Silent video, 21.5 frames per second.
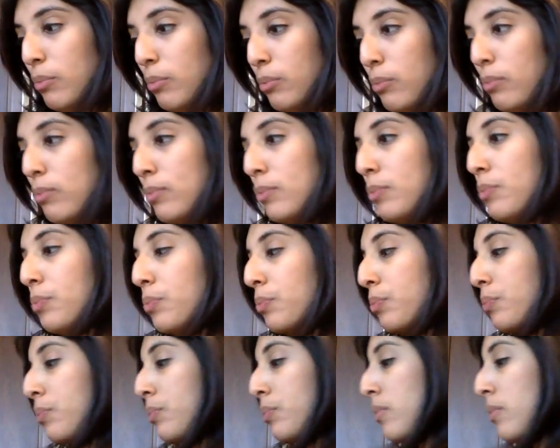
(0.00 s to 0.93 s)

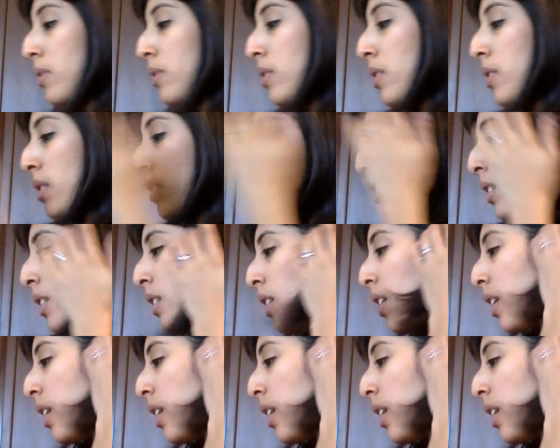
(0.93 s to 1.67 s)
(silence)